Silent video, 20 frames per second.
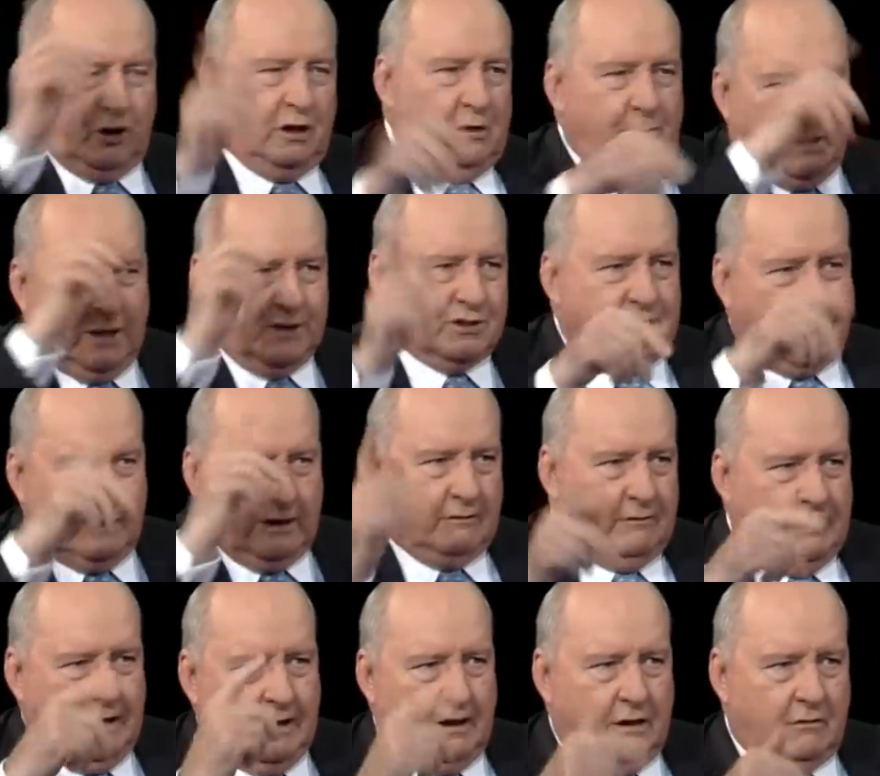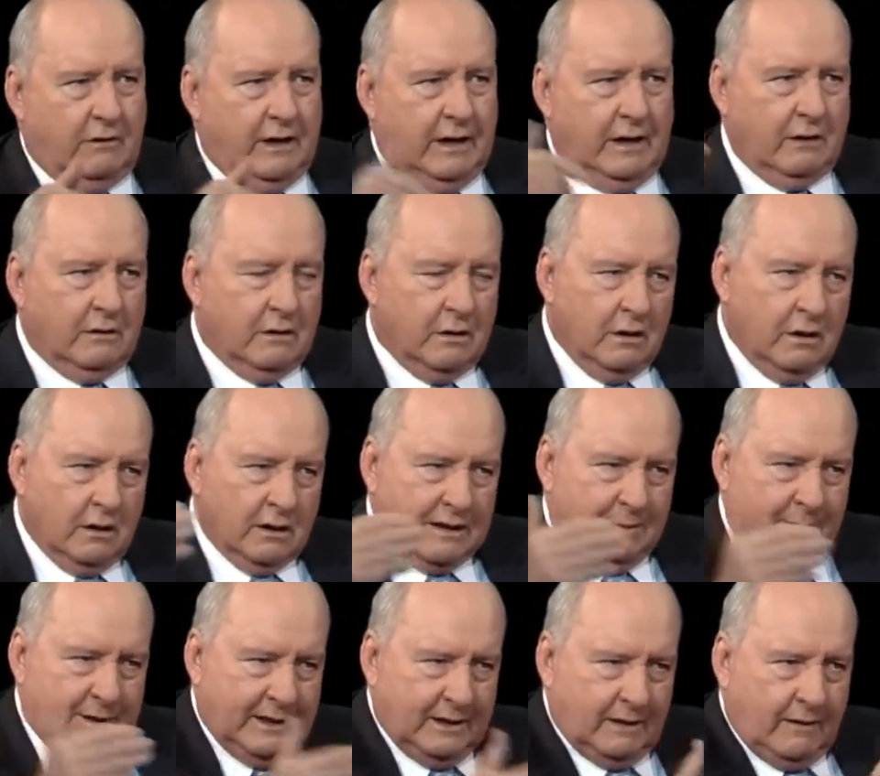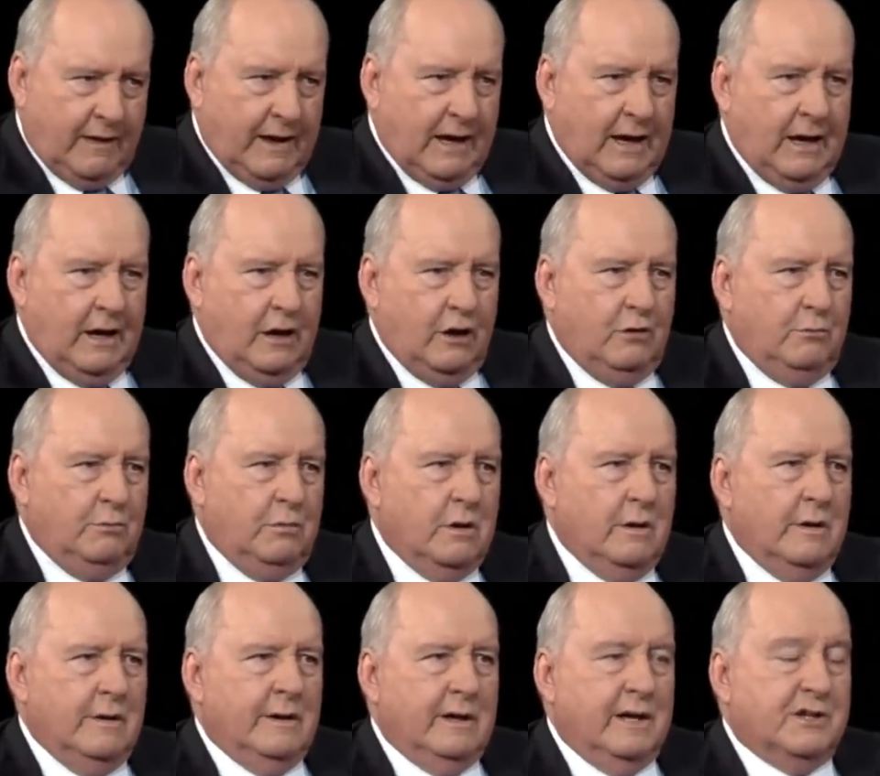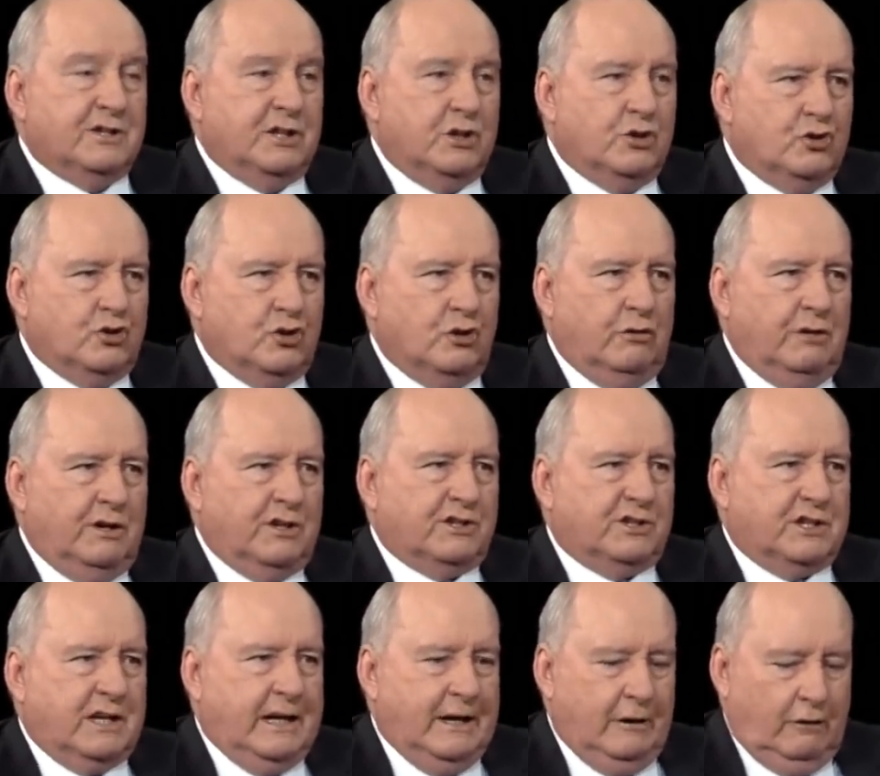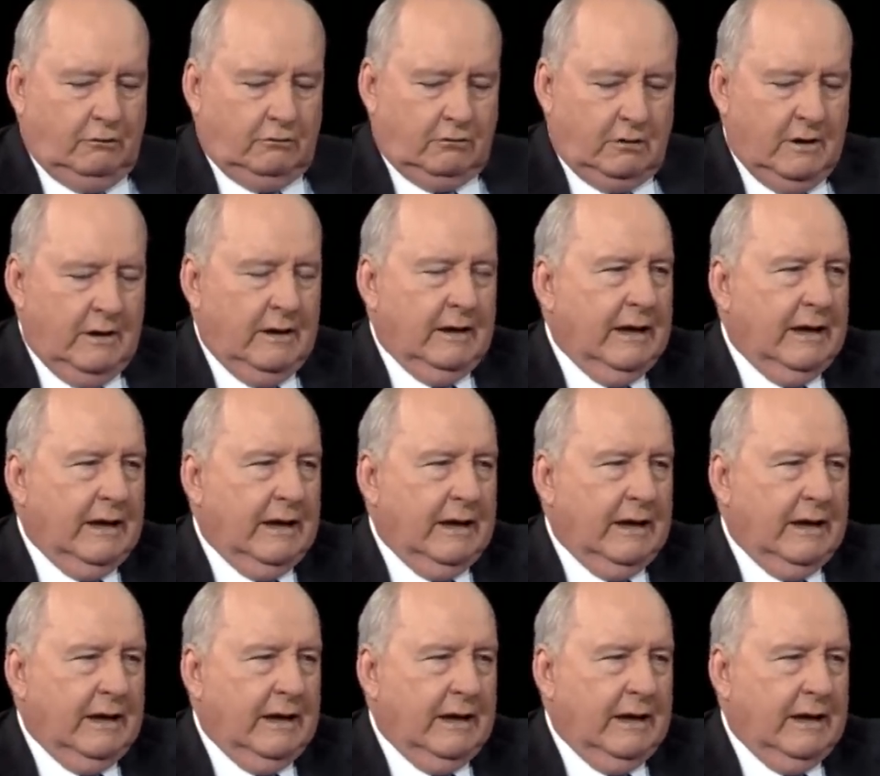turbines going round and round, coming into the home, is injurious to health,